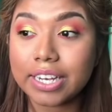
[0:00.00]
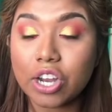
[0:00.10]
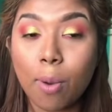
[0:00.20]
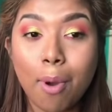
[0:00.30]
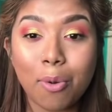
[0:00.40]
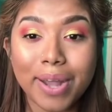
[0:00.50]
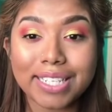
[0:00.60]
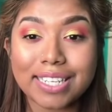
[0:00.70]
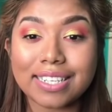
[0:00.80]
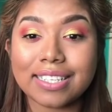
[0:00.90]
no more
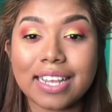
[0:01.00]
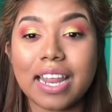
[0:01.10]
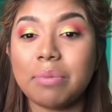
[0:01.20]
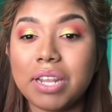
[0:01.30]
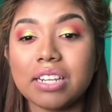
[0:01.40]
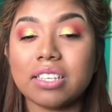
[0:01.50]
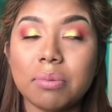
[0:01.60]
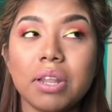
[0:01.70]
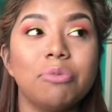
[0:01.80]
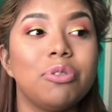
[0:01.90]
Wednesdays and Sunday. I mean, some
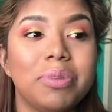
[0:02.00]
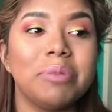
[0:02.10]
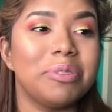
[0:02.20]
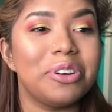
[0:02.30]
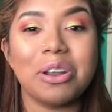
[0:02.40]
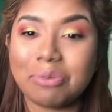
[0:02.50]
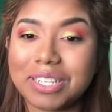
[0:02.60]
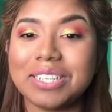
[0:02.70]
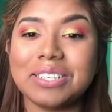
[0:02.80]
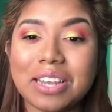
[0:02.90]
of them will be uploaded on
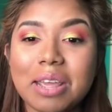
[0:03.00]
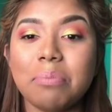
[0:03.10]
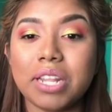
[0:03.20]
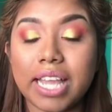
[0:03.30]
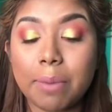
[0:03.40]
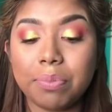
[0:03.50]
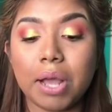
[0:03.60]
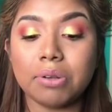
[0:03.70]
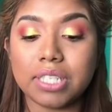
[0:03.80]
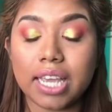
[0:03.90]
Wednesday and Sunday, but yep,
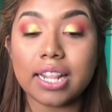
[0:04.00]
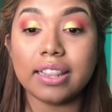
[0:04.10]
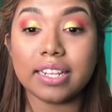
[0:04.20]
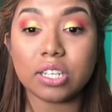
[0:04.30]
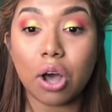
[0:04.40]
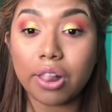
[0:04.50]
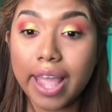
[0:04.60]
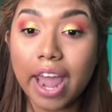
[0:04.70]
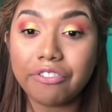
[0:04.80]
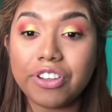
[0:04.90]
that was it. That's all I
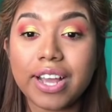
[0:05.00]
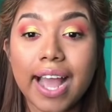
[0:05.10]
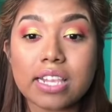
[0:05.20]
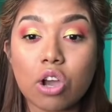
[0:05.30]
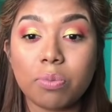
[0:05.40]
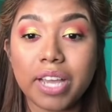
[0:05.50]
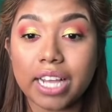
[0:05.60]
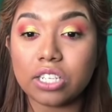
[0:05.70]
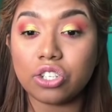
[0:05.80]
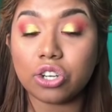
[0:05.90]
had for you guys. I hope you
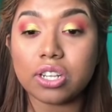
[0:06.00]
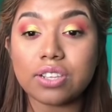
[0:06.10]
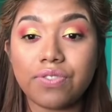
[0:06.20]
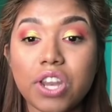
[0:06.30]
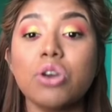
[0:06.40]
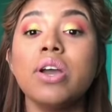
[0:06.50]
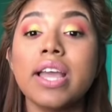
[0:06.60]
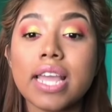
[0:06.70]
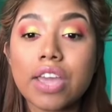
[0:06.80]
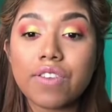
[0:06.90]
guys enjoyed this video.
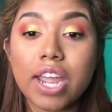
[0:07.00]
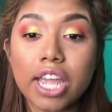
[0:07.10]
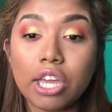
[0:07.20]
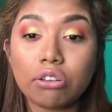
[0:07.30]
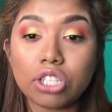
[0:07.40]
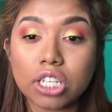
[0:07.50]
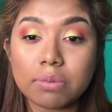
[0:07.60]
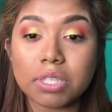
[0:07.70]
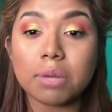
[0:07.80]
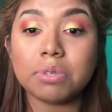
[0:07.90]
Give it a huge
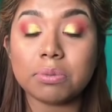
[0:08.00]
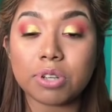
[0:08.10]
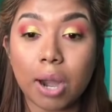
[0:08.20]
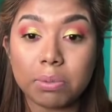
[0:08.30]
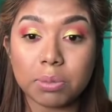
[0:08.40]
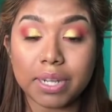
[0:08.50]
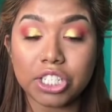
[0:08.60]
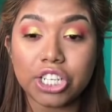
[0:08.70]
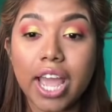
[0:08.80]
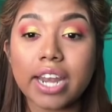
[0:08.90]
thumbs up. Subscribe to my
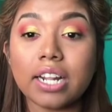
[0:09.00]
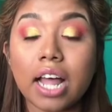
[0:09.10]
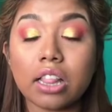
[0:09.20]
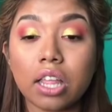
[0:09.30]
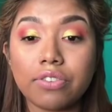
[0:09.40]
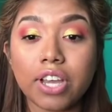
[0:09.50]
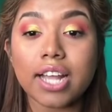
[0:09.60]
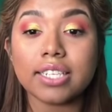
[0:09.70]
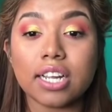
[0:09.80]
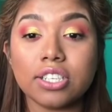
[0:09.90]
channel. I love you
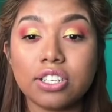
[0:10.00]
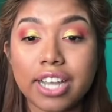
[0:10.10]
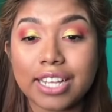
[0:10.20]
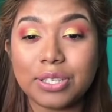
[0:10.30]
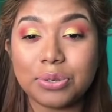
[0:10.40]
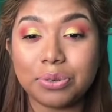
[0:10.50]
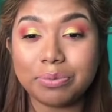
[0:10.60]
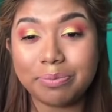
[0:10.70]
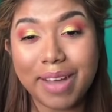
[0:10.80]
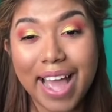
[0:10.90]
guys, and I'll see you guys
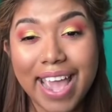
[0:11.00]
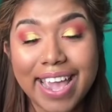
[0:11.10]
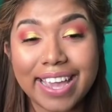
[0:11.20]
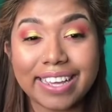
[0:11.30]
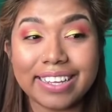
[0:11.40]
soon. Bye.